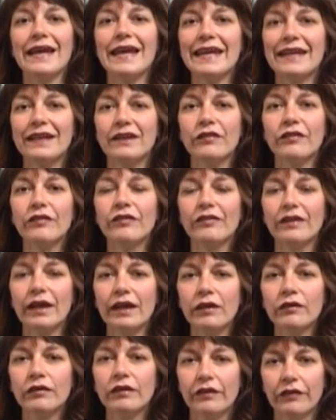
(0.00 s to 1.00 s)
It can
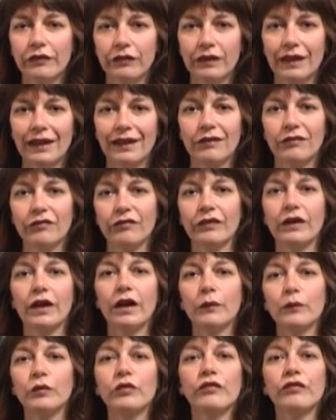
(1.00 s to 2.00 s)
stay on the skin for
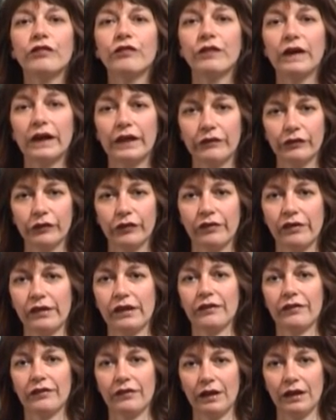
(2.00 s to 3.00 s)
up to 5 or
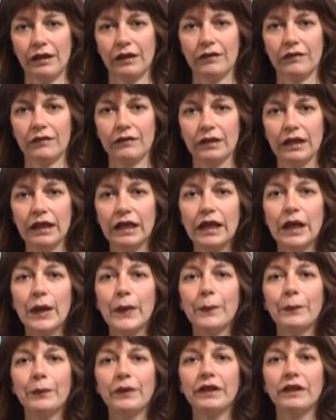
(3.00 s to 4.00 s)
6 days,
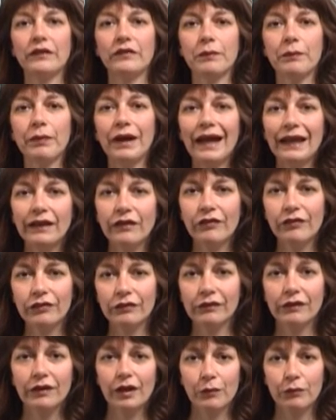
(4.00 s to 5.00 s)
but it depends
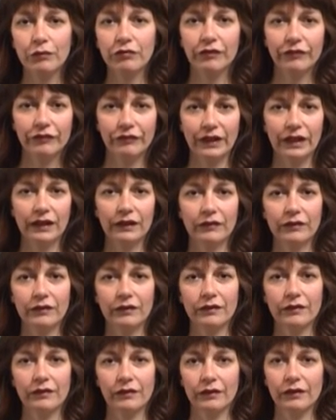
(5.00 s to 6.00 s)
on a number of
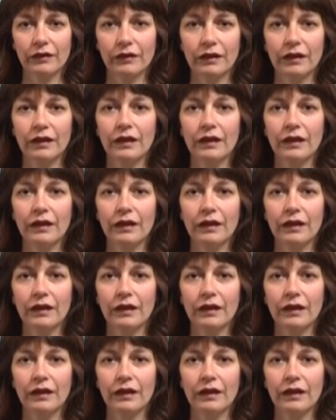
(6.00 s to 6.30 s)
factors.